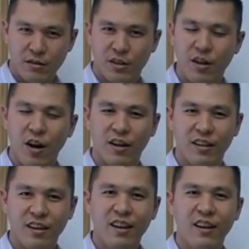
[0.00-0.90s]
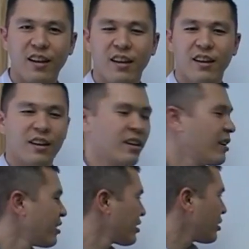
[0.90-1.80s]
just gone.
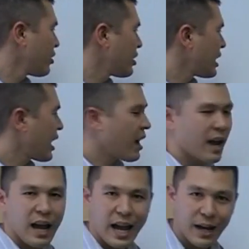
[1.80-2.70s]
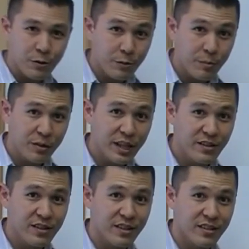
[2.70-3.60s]
So you say, how do we
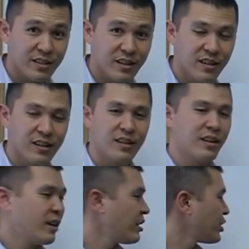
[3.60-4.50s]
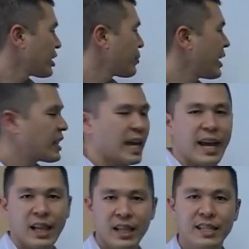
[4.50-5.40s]
pronounce this? Just make the
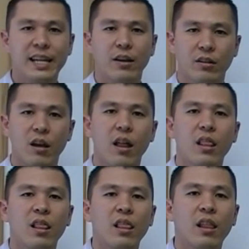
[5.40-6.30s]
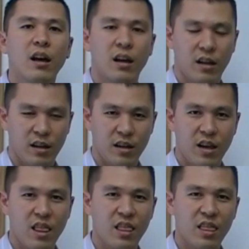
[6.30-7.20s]
L sound. L,
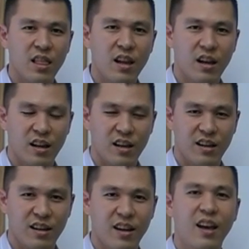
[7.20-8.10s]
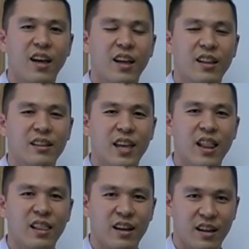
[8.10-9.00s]
L.
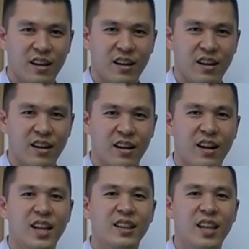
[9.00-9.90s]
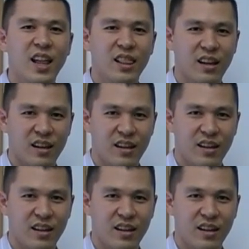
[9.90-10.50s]
Tella, tella.